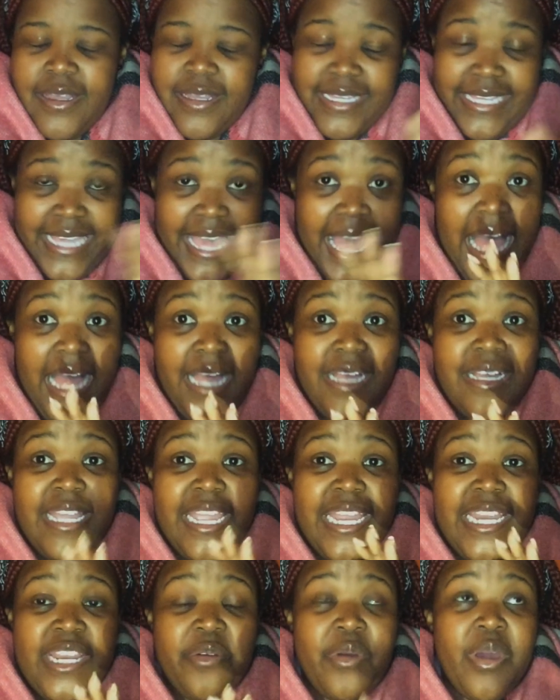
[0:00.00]
yeah.
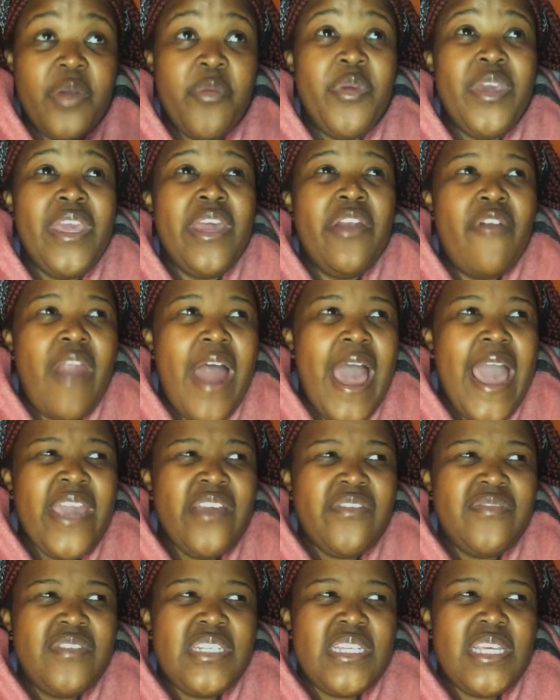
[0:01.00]
Anyway, we
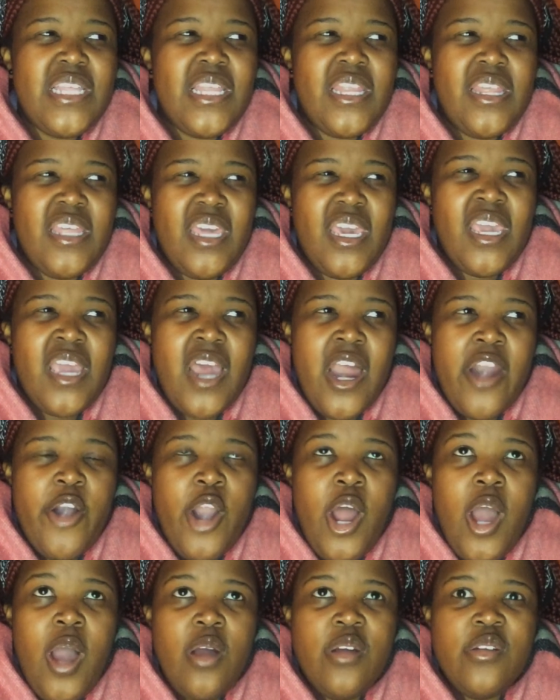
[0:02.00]
arrived there
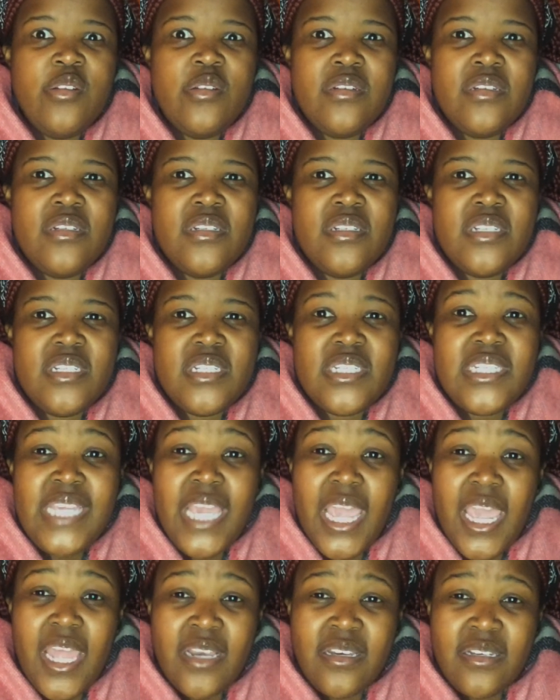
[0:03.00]
around
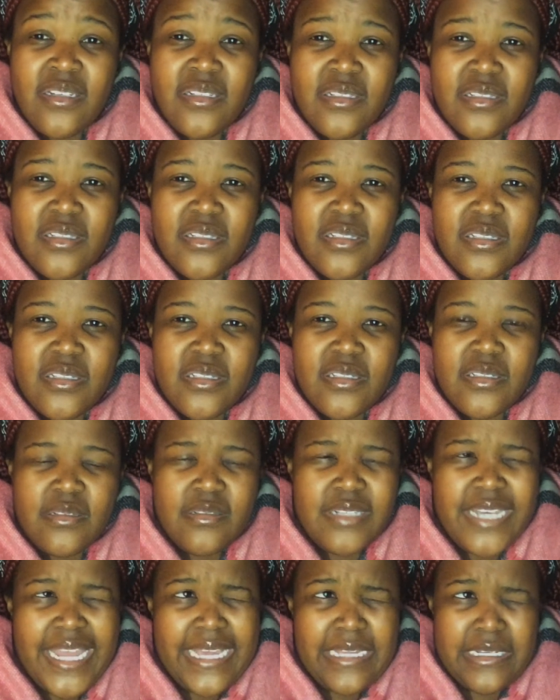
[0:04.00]
10,
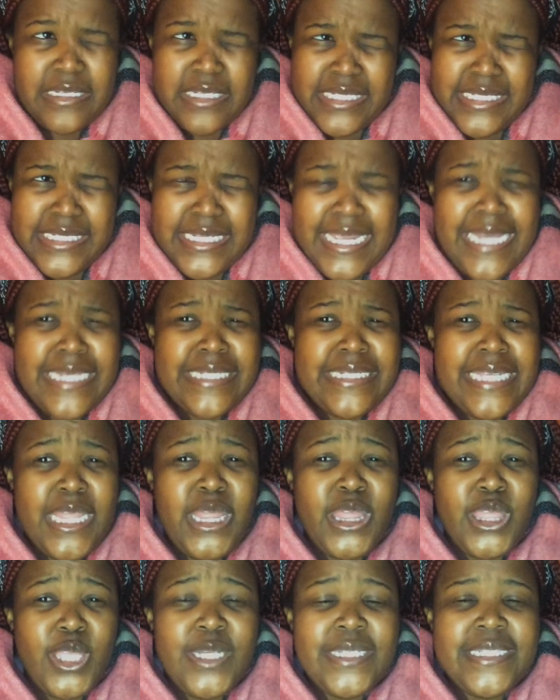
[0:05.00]
like
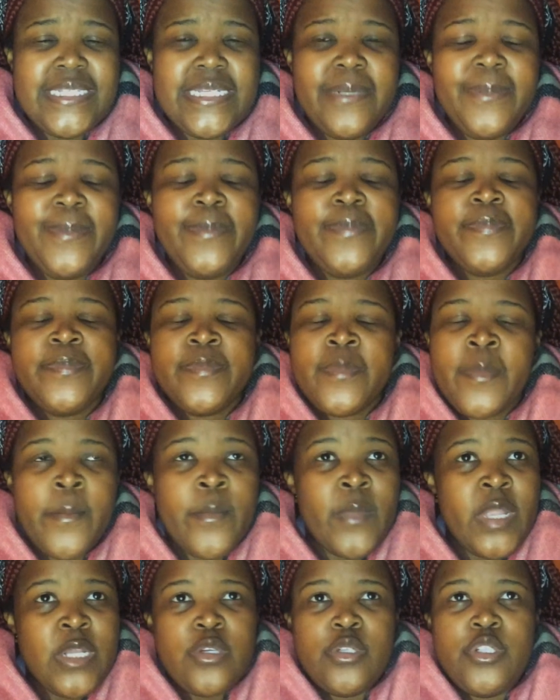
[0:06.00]
10:30.
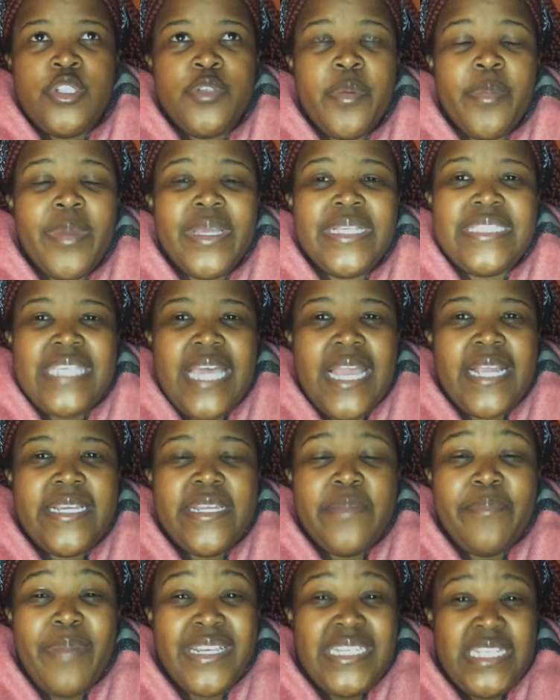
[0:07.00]
Don't remember
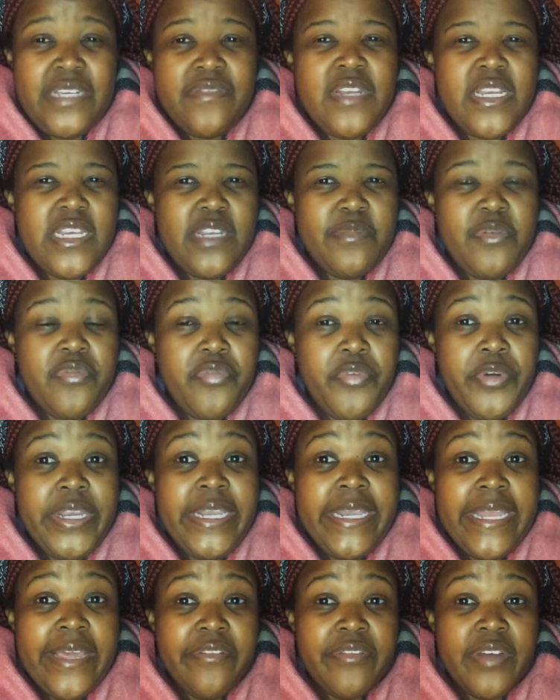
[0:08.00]
exactly, but definitely before
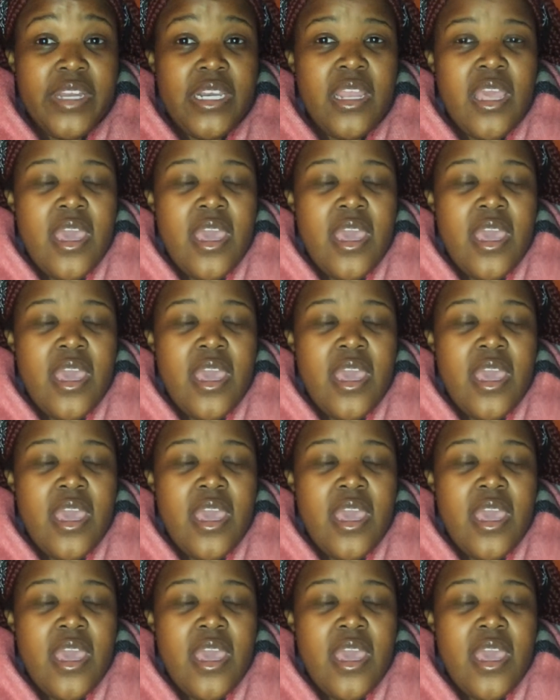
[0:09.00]
11.